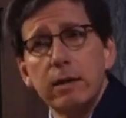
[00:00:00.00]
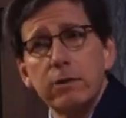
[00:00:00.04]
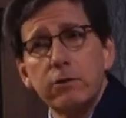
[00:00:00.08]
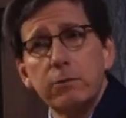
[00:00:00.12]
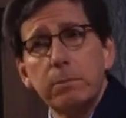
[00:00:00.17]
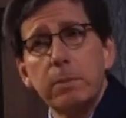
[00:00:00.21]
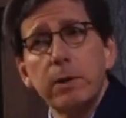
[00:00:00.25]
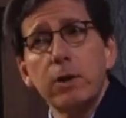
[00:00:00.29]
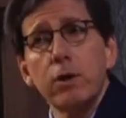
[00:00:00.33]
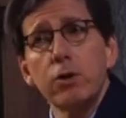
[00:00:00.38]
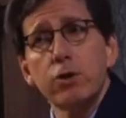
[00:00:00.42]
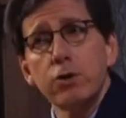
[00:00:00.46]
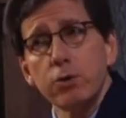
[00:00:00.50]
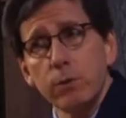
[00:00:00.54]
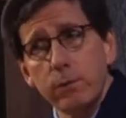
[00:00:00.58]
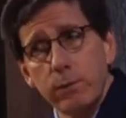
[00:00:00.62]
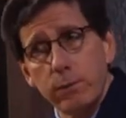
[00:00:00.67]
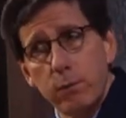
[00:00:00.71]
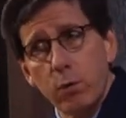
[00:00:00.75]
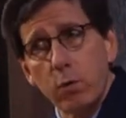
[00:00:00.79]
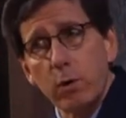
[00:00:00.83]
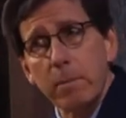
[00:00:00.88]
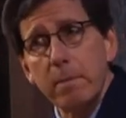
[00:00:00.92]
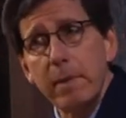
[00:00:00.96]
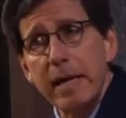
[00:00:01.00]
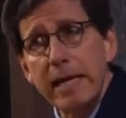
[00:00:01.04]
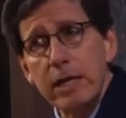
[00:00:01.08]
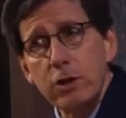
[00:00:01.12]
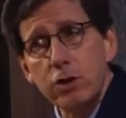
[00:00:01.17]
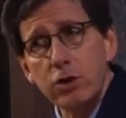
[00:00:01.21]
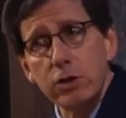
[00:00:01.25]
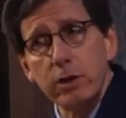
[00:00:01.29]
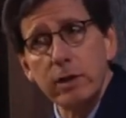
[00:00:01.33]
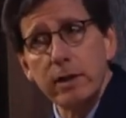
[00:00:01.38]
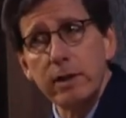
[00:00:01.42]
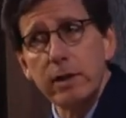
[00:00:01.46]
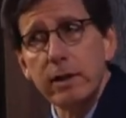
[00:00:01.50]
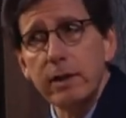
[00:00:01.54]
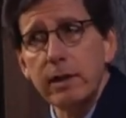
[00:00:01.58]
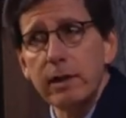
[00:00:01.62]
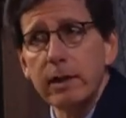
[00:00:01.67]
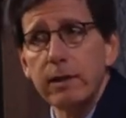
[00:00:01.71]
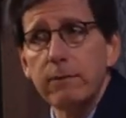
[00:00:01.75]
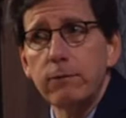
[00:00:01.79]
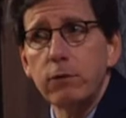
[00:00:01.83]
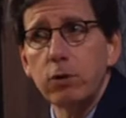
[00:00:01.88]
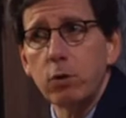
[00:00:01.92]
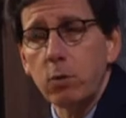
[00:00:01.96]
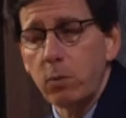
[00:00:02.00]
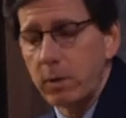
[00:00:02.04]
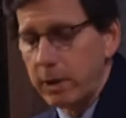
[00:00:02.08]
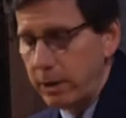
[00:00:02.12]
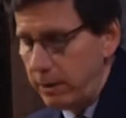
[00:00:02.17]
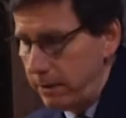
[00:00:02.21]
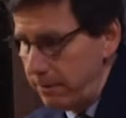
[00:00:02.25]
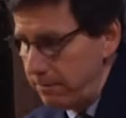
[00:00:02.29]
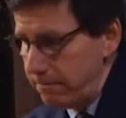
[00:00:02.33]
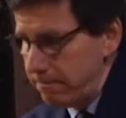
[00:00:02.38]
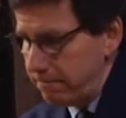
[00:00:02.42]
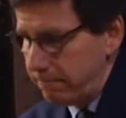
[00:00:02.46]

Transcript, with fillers: spiritual formation, if you will.